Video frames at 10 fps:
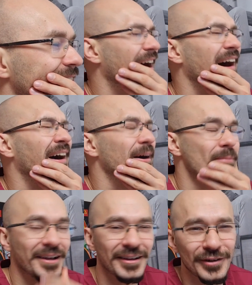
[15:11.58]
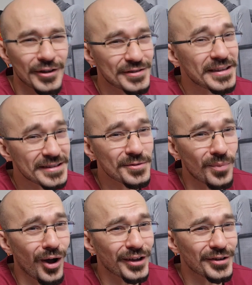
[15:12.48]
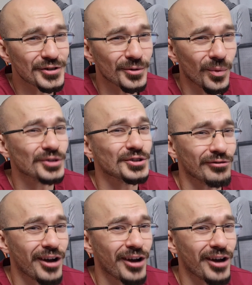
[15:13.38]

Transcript: Oh my goodness, this is why you should wash your